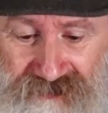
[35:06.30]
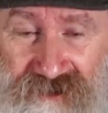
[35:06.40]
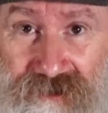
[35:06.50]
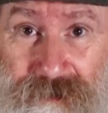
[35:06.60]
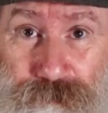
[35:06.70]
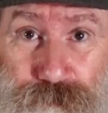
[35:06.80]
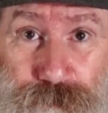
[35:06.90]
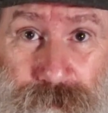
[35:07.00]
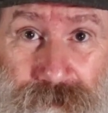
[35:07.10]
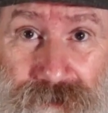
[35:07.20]
Done.
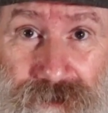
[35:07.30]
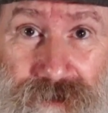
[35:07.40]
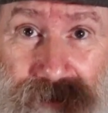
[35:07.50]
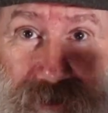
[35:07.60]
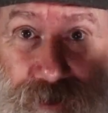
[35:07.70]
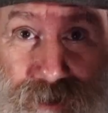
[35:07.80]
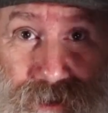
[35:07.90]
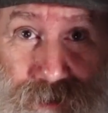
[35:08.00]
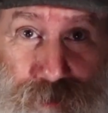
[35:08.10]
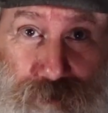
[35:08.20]

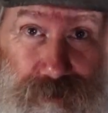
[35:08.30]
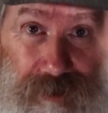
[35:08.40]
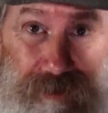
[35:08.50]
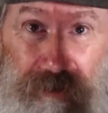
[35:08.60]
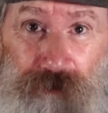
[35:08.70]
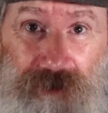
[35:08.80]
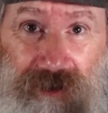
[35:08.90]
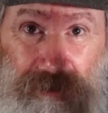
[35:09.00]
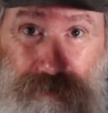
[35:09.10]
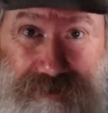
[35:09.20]
Look how
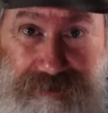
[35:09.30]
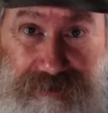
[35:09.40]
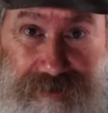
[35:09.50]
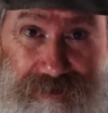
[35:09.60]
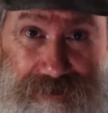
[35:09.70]
that looks like.